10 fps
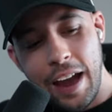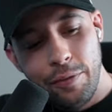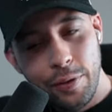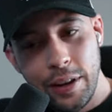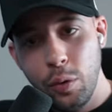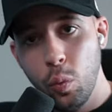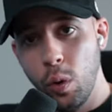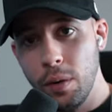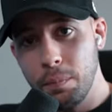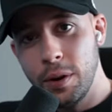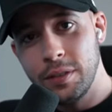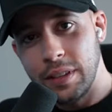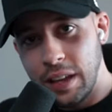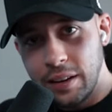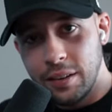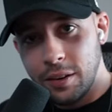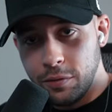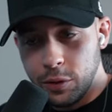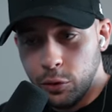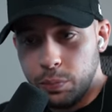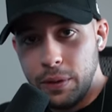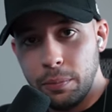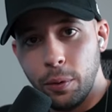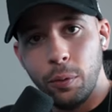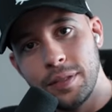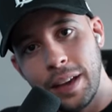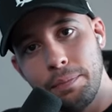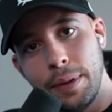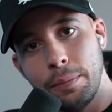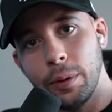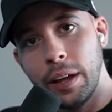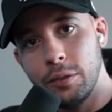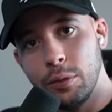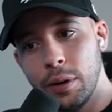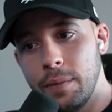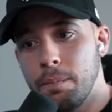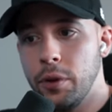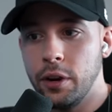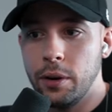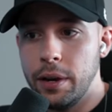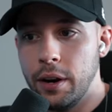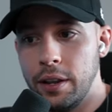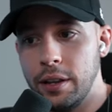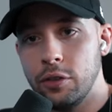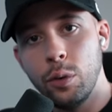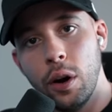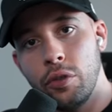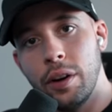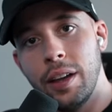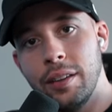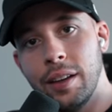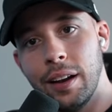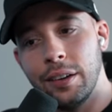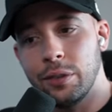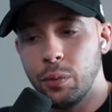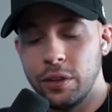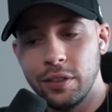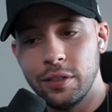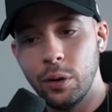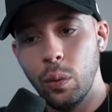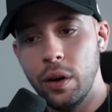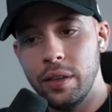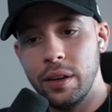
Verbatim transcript: Every one percent of those people, ten people that do it, you're going to be earning two hundred eighty dollars, which is still worth